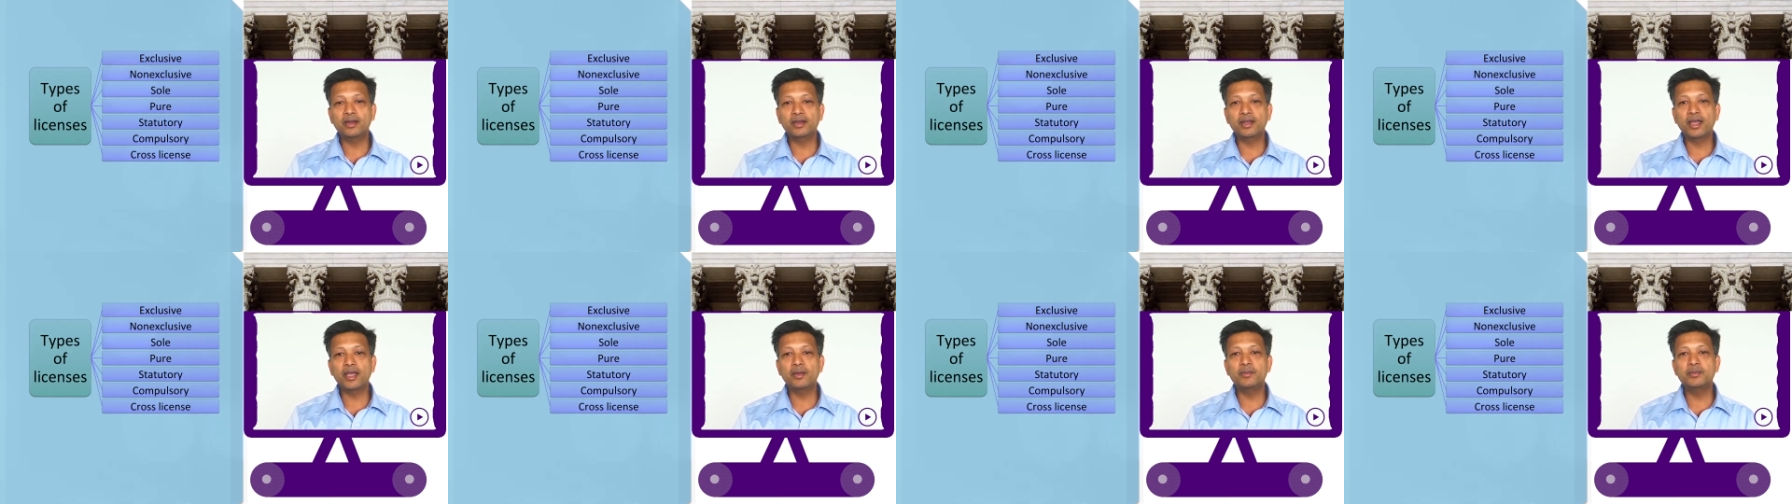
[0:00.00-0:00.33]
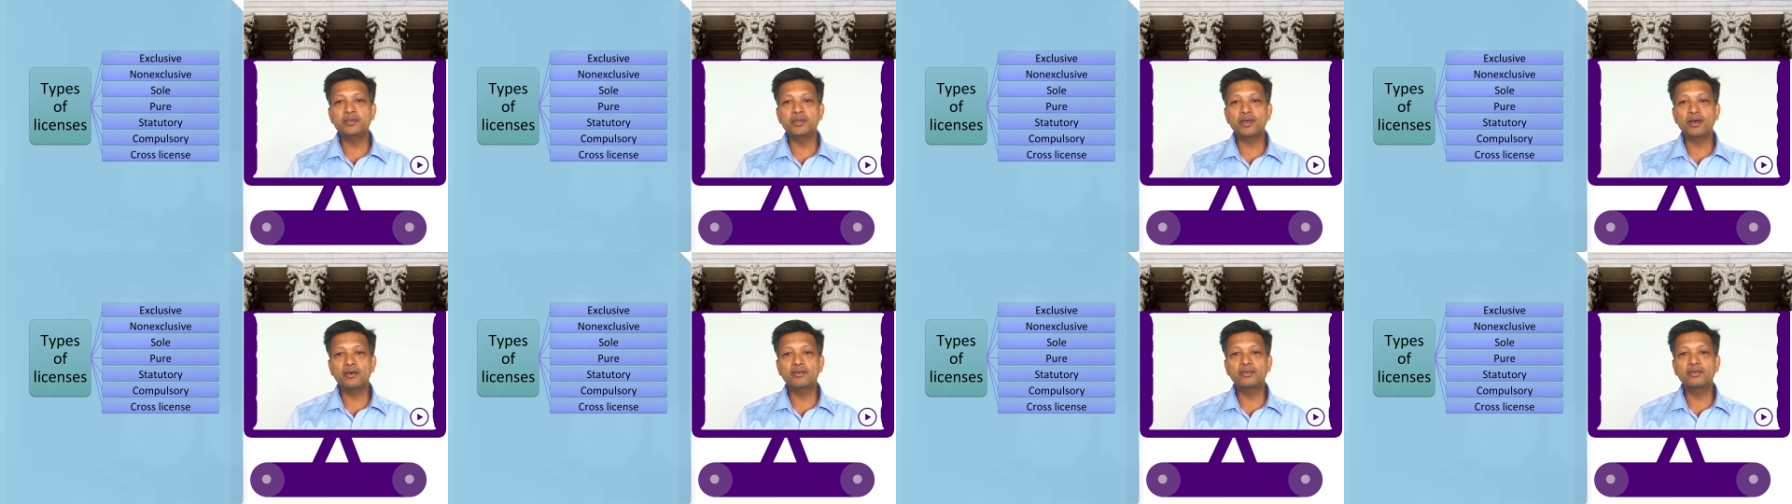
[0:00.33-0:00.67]

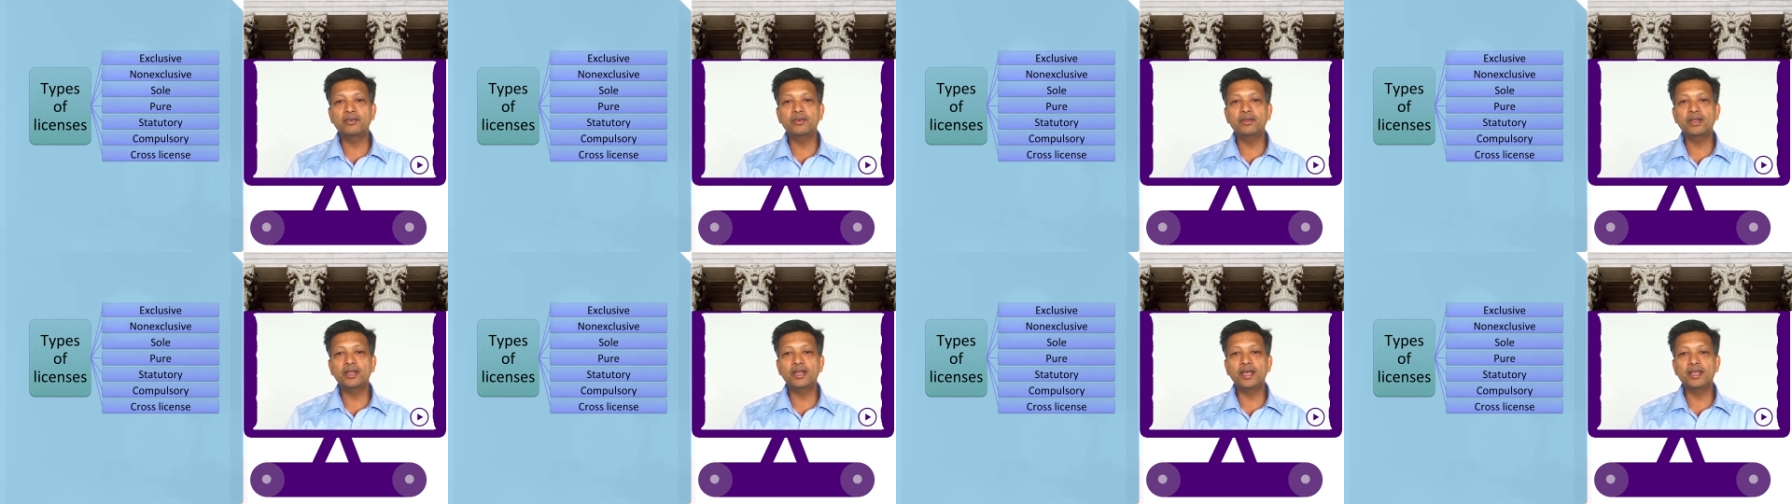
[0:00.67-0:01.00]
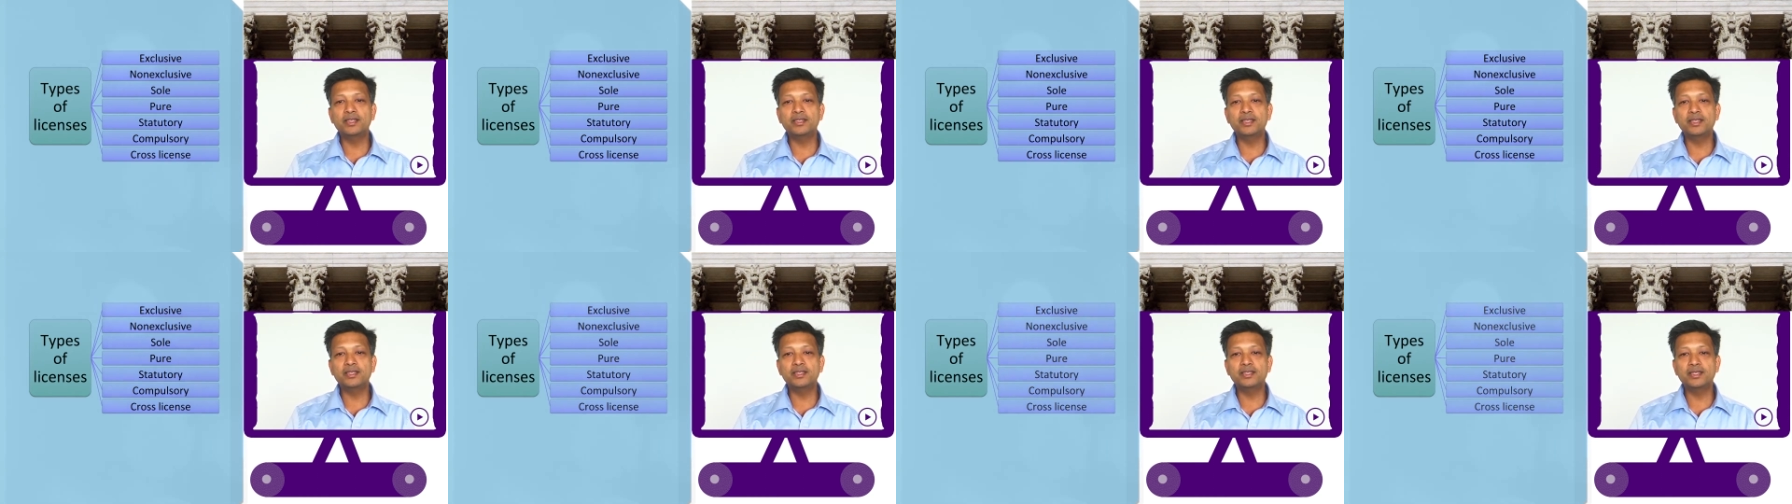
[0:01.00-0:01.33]
types of
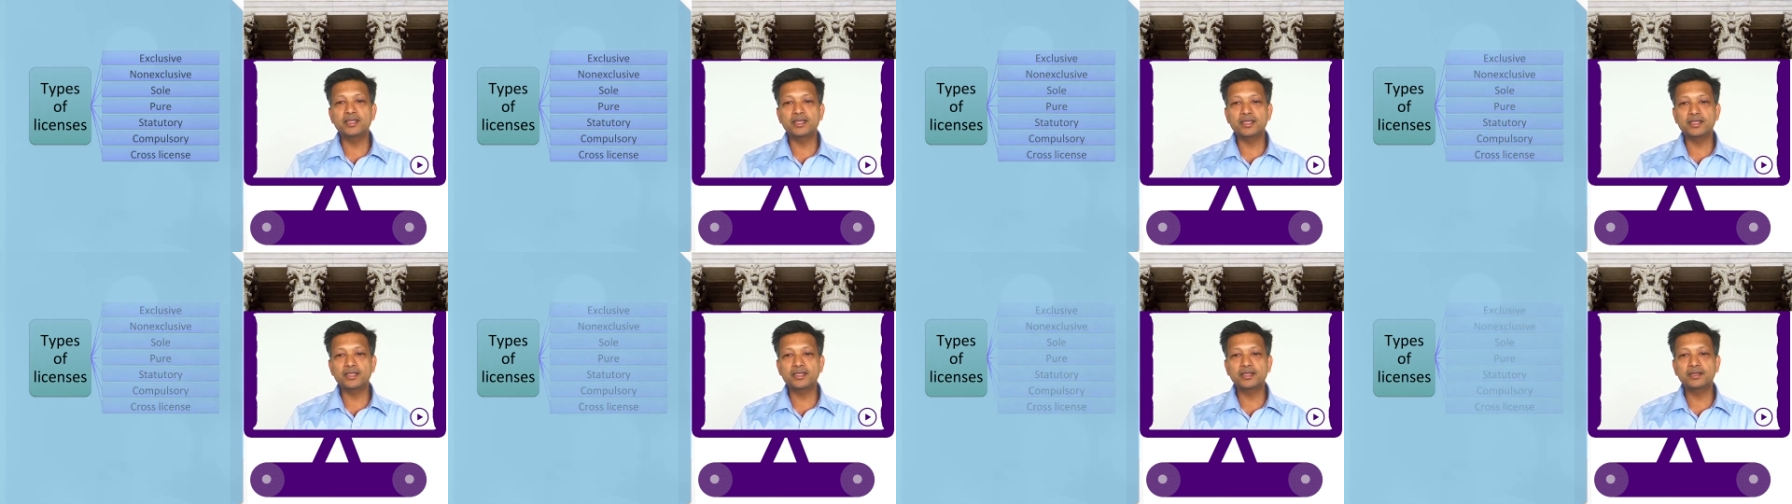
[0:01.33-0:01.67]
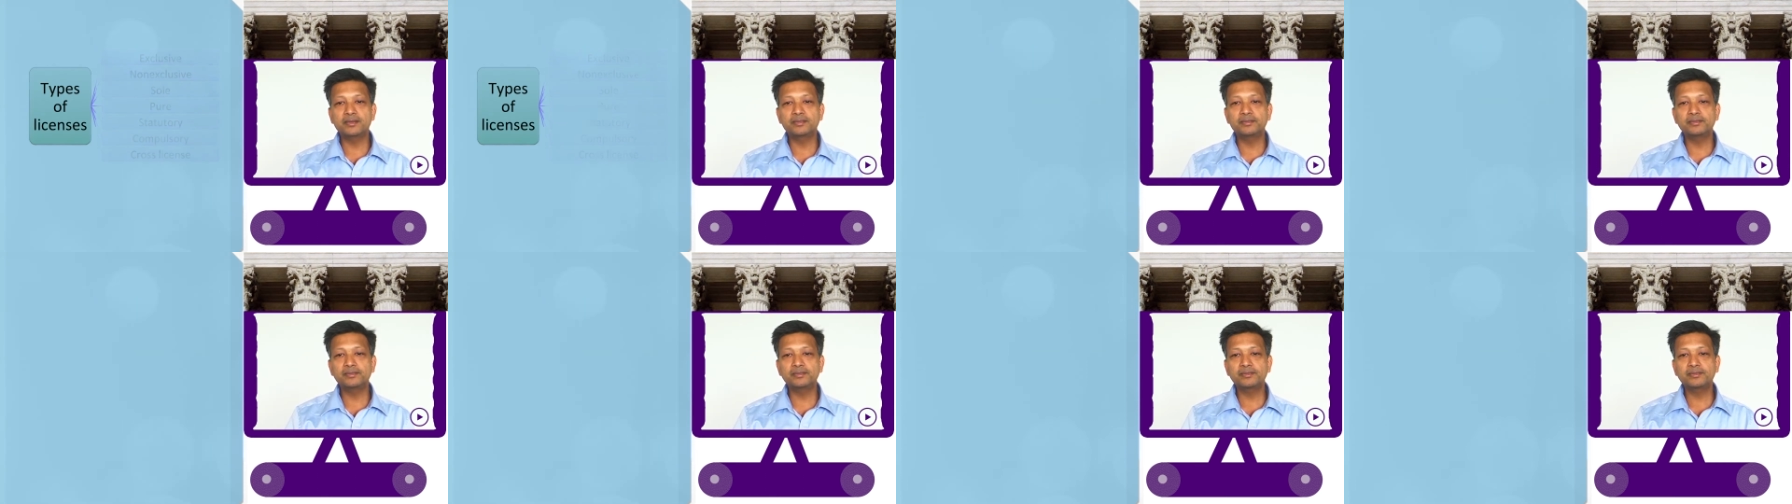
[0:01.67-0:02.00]
licenses.